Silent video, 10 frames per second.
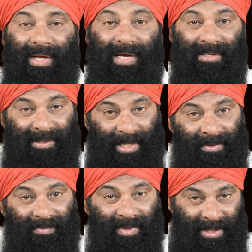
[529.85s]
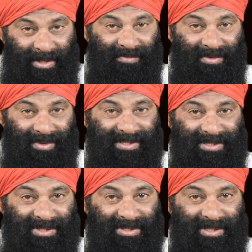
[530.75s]
and they will give you a
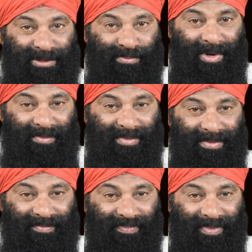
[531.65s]
resistance power.